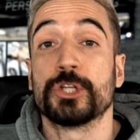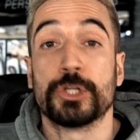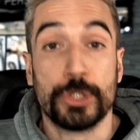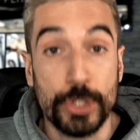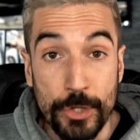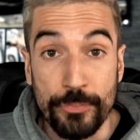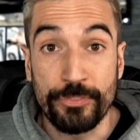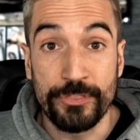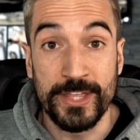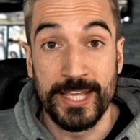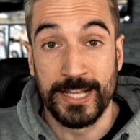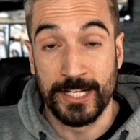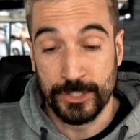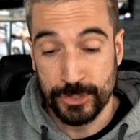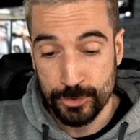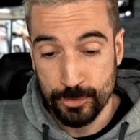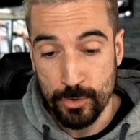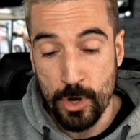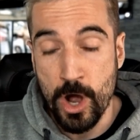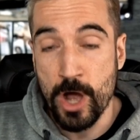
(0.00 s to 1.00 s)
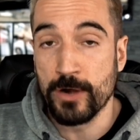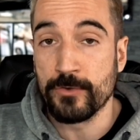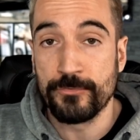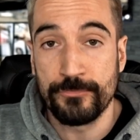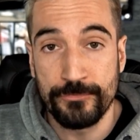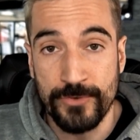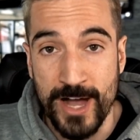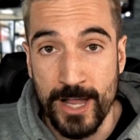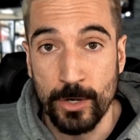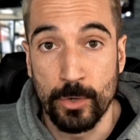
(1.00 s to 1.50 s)
a good thing to
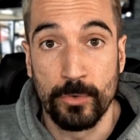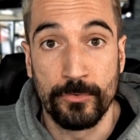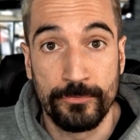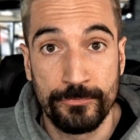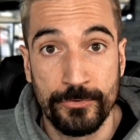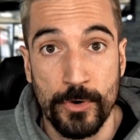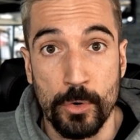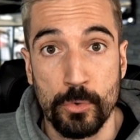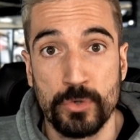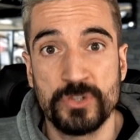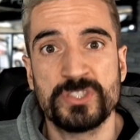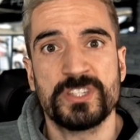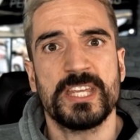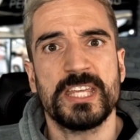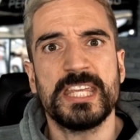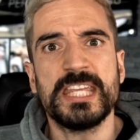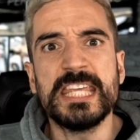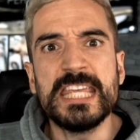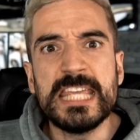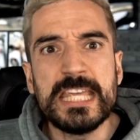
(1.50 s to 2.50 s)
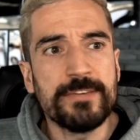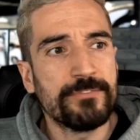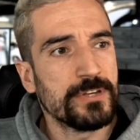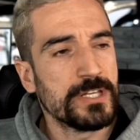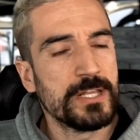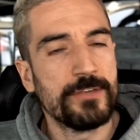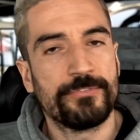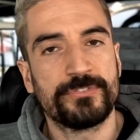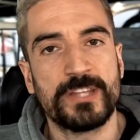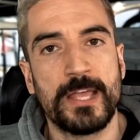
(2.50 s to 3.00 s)
unfollow folks,
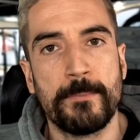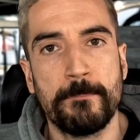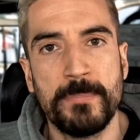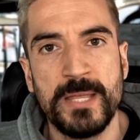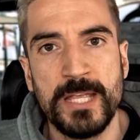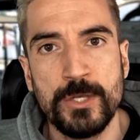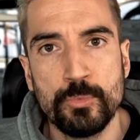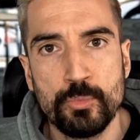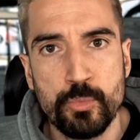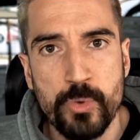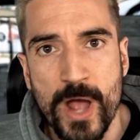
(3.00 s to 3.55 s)
even if they mean